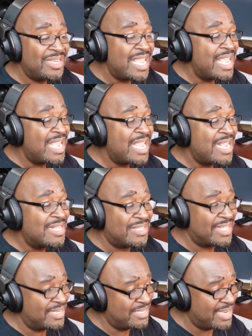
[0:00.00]

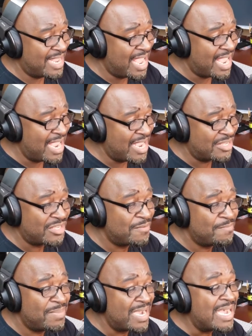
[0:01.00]
in the
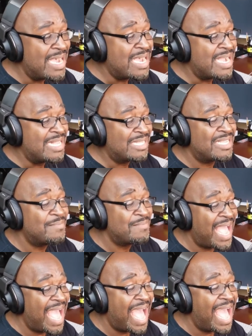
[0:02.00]
desert, but
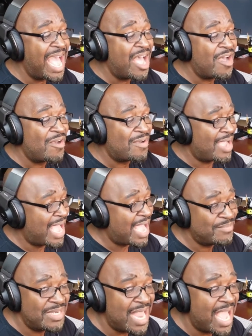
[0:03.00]
somehow
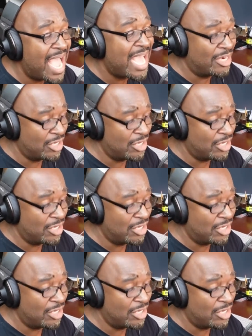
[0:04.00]
I'm not